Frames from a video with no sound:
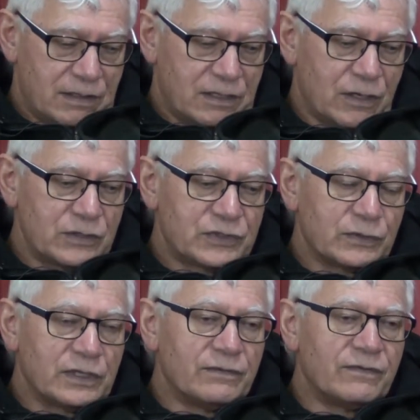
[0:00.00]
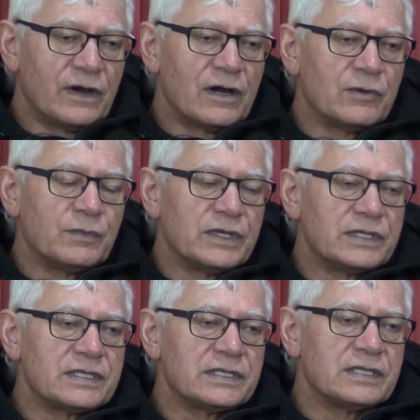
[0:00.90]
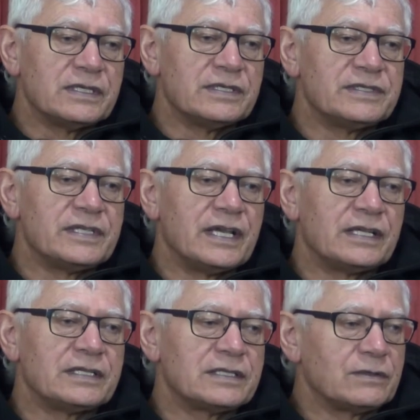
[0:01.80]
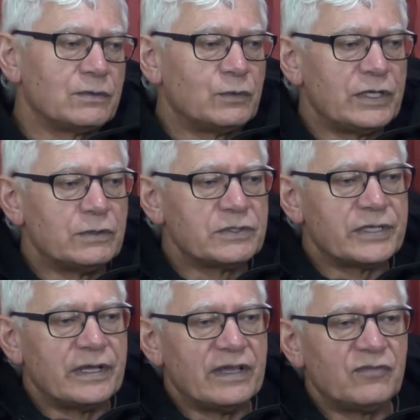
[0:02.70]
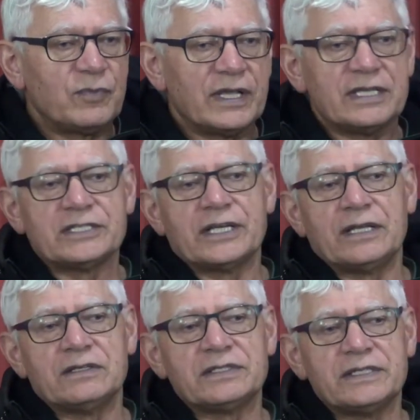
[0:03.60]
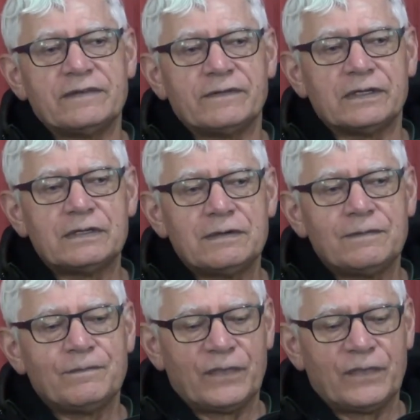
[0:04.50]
coastal environment is that we also have Plan Change 7